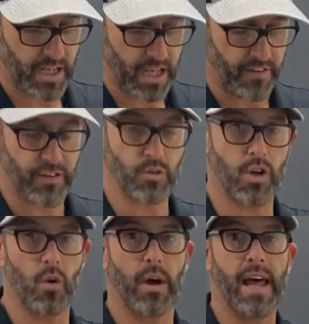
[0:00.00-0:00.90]
If you
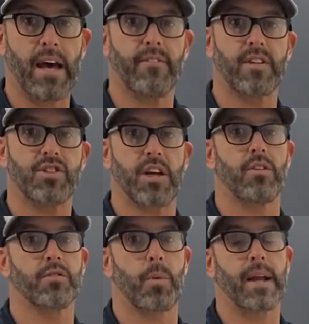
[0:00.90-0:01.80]
don't have the
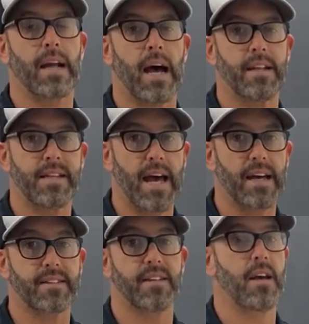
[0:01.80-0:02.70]
gentle spring
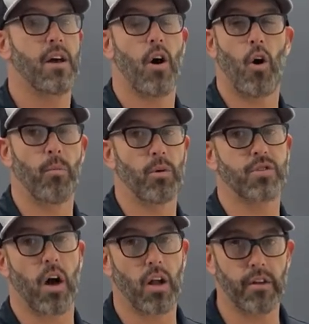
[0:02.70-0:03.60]
contacts,
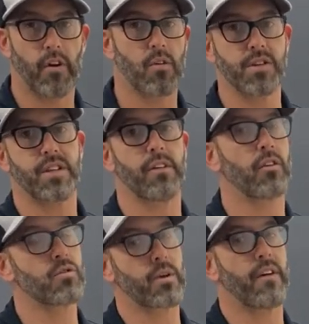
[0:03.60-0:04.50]
almost all of our
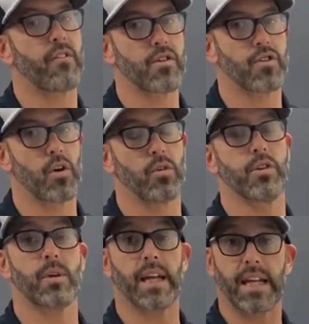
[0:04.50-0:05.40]
receivers we've ever sold,
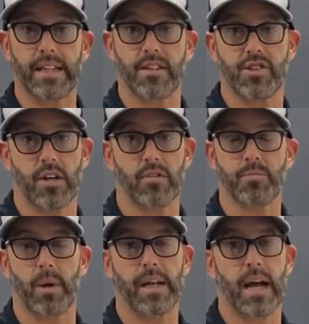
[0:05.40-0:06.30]
you can get the gentle
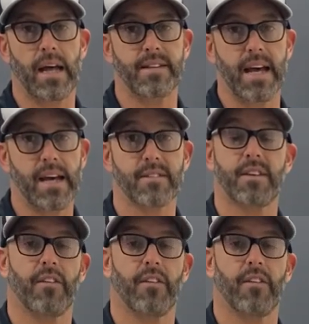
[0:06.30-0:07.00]
spring contacts.